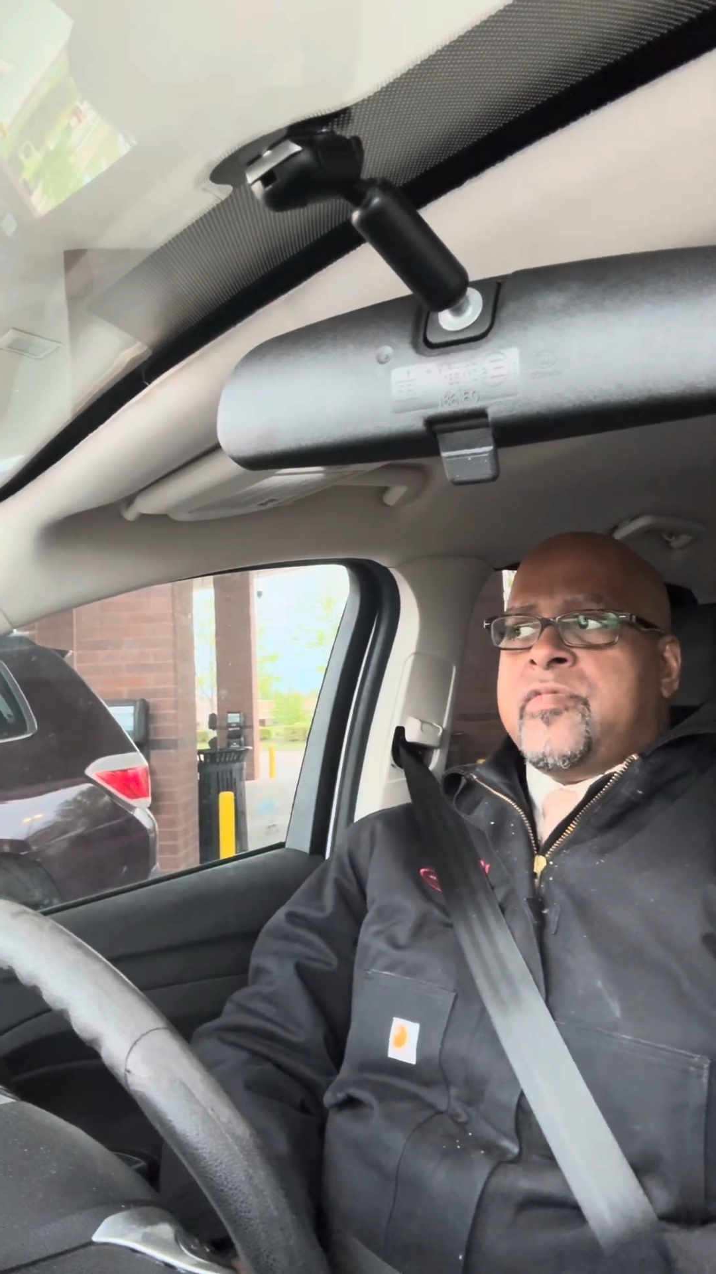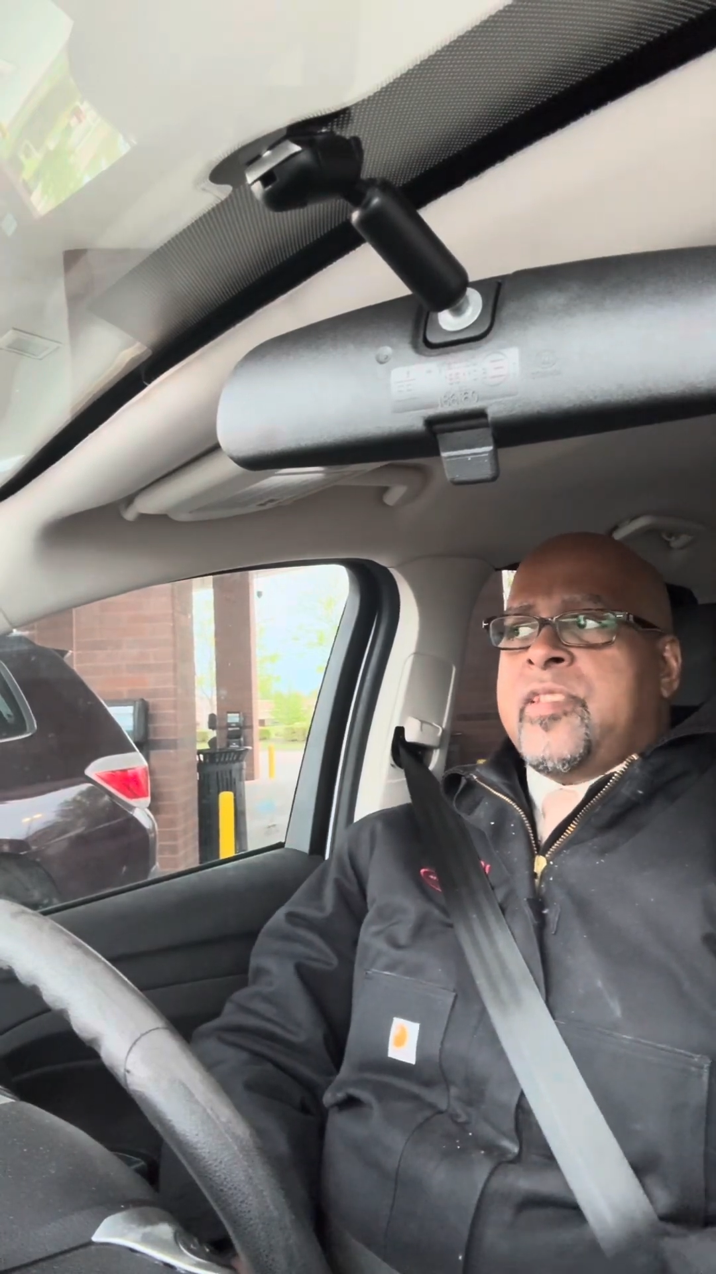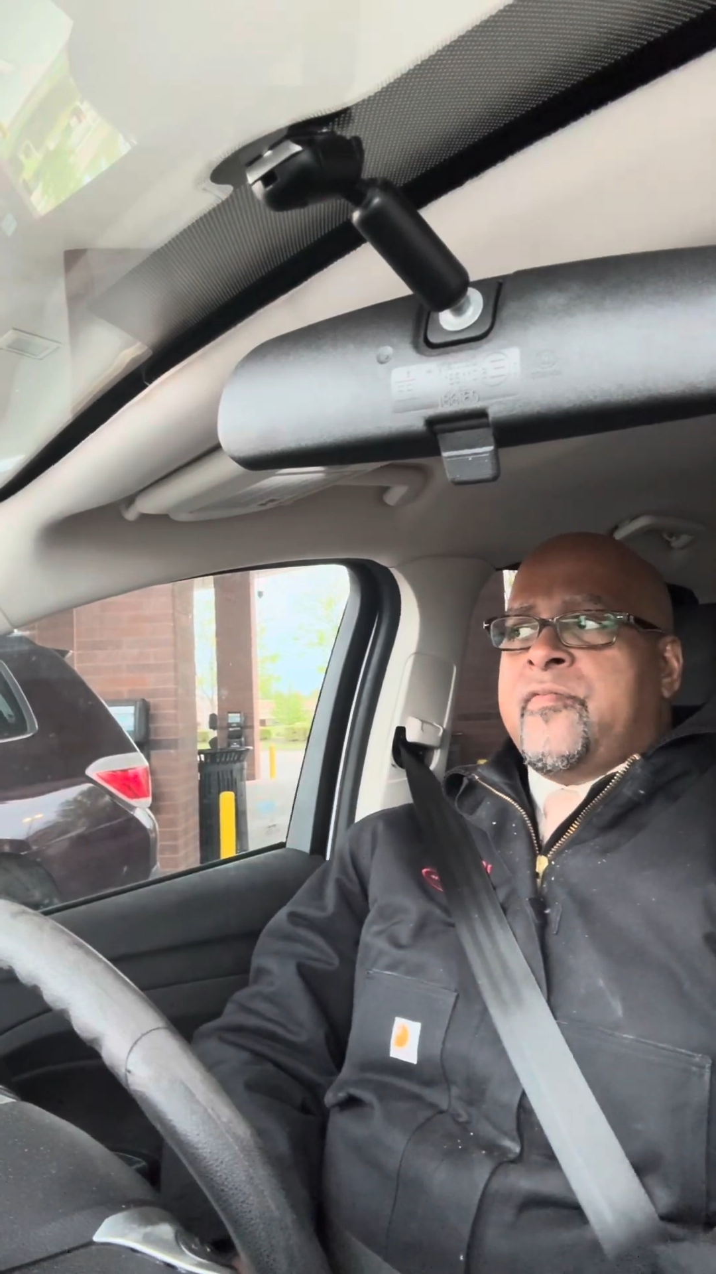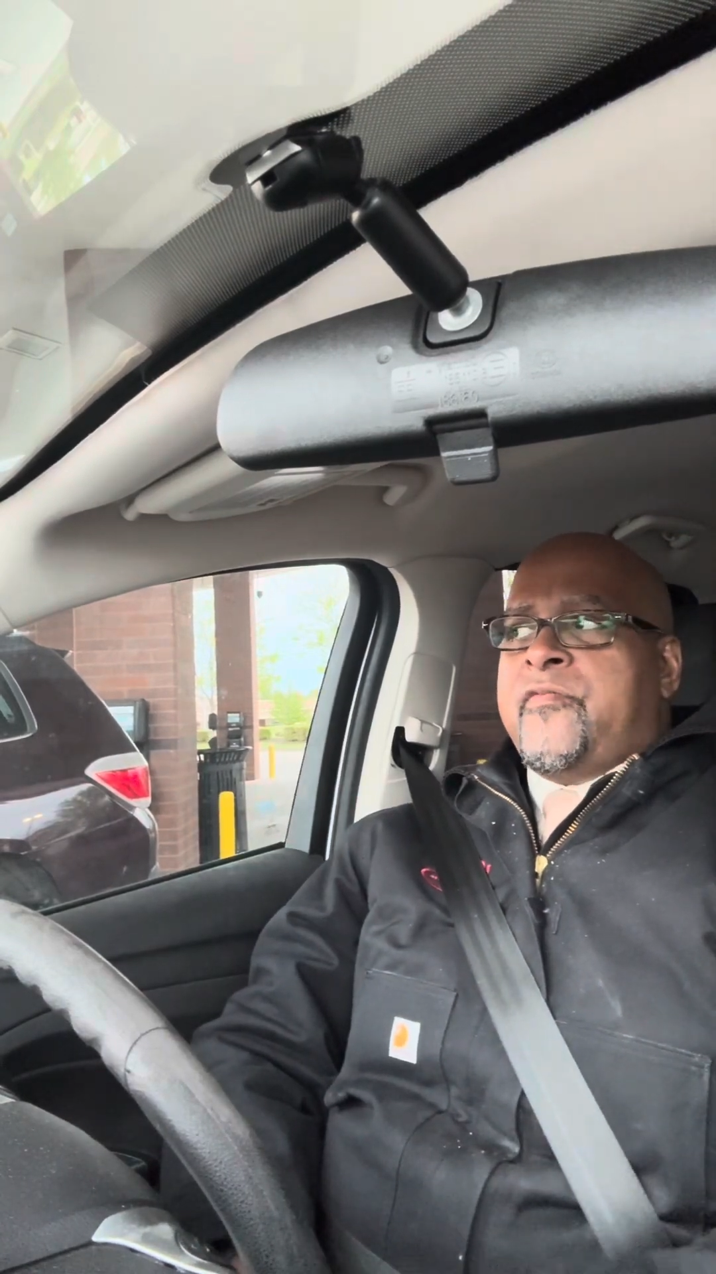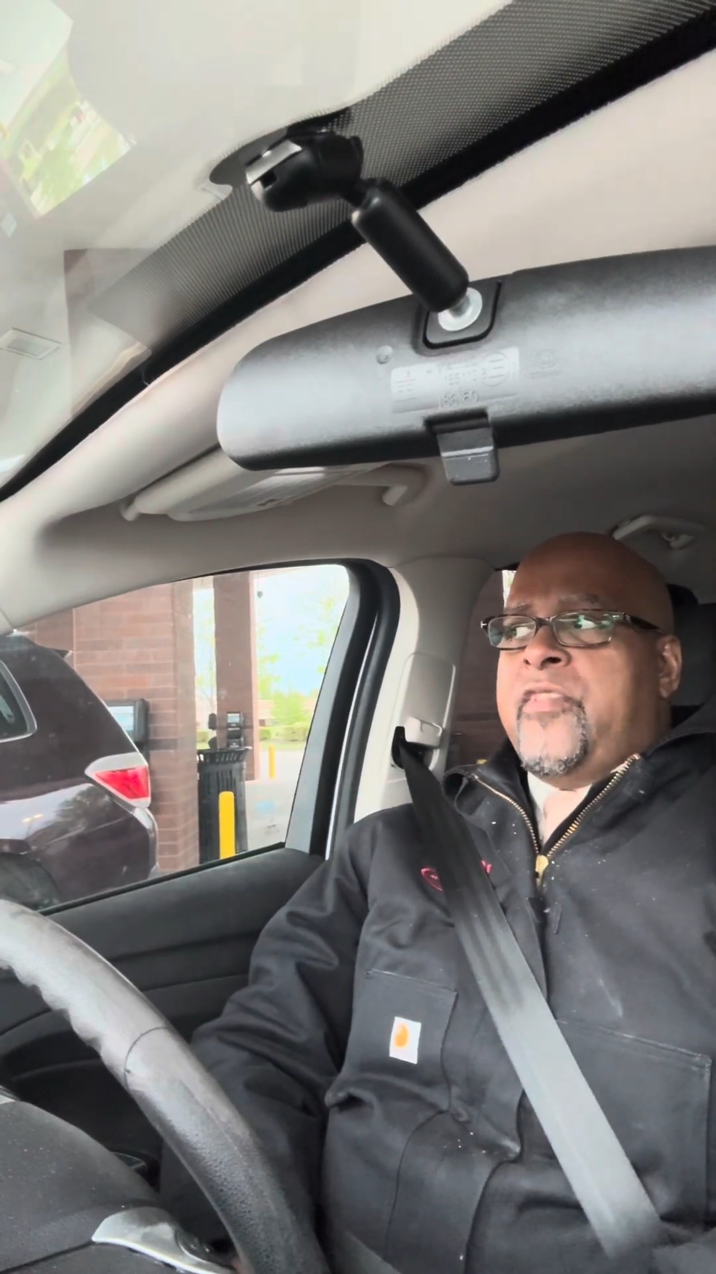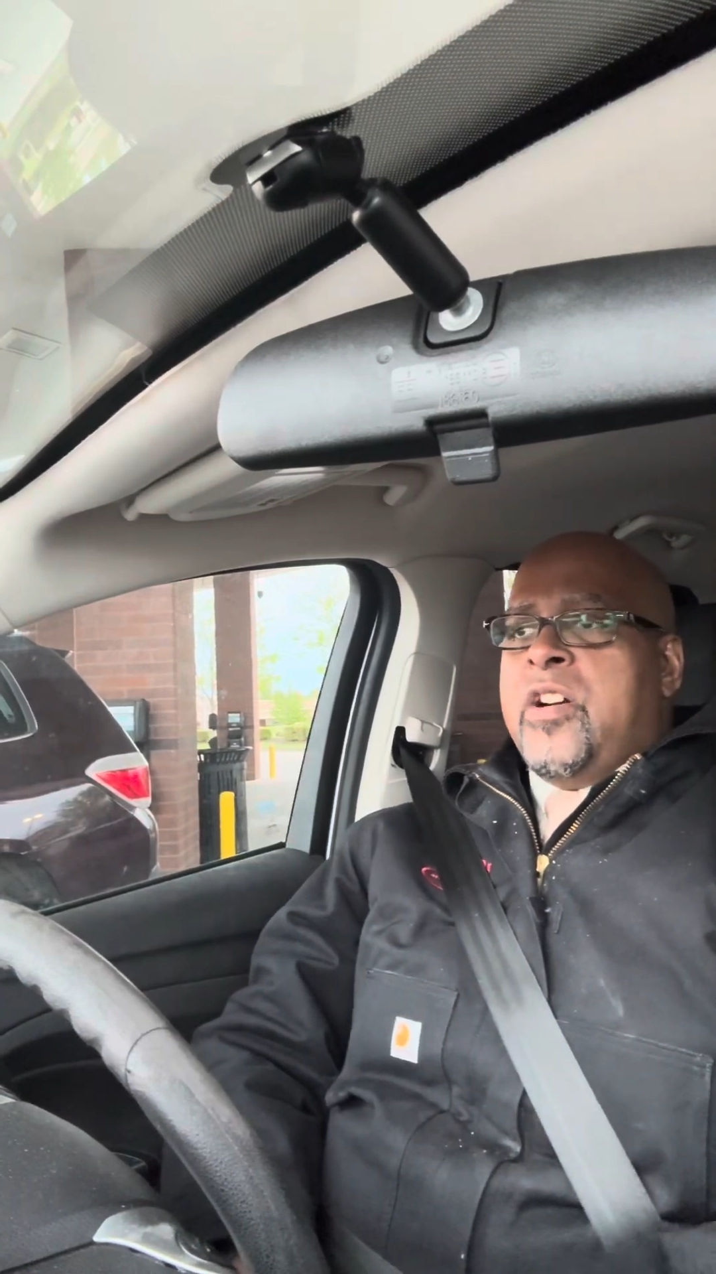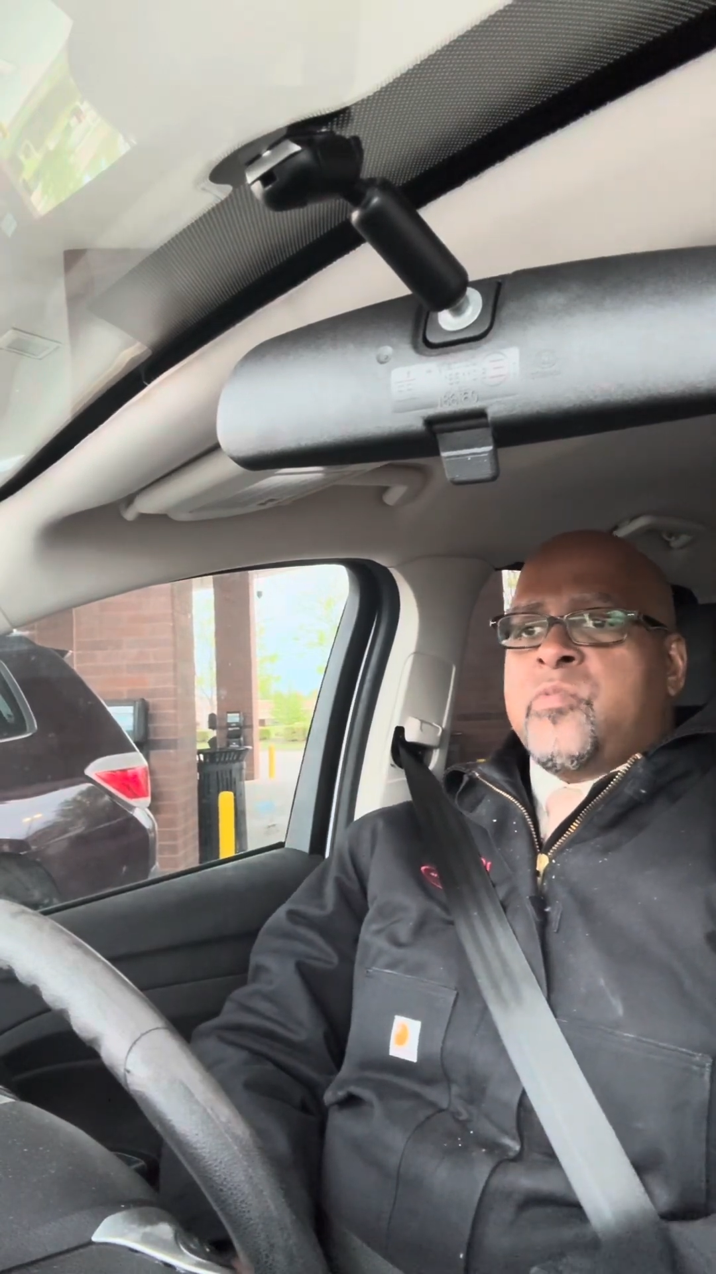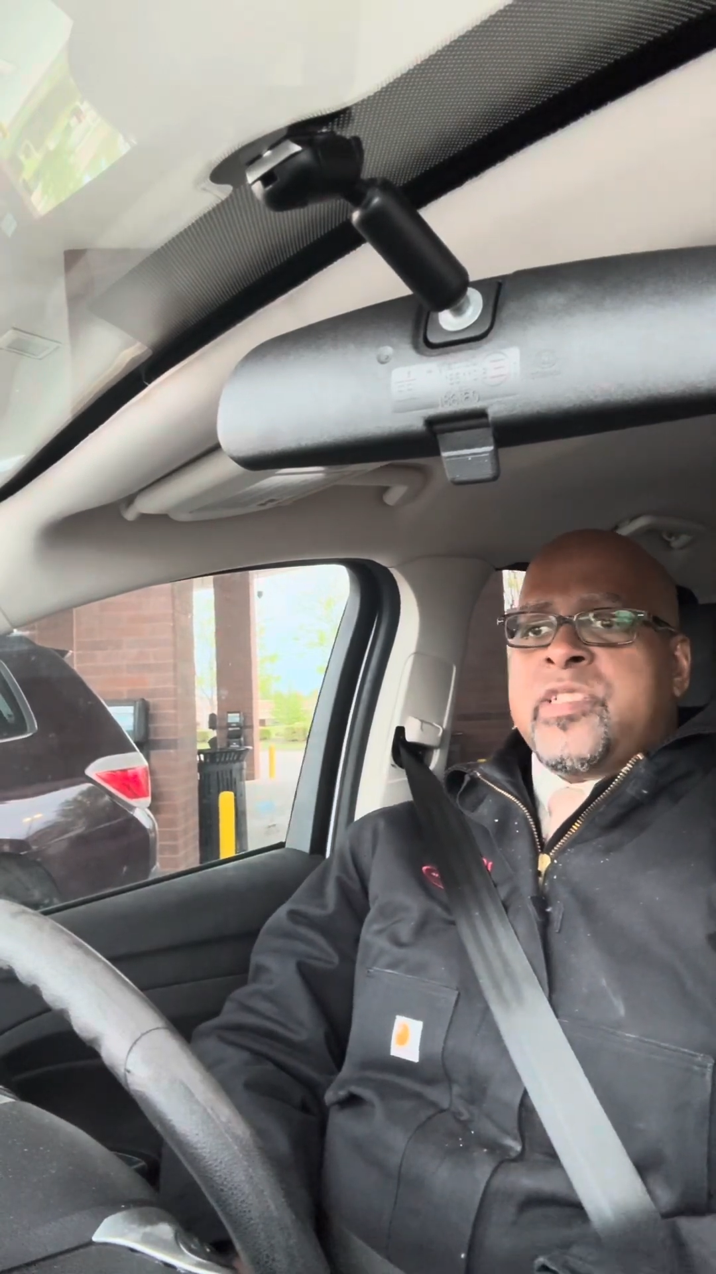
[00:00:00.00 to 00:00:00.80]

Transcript: to feel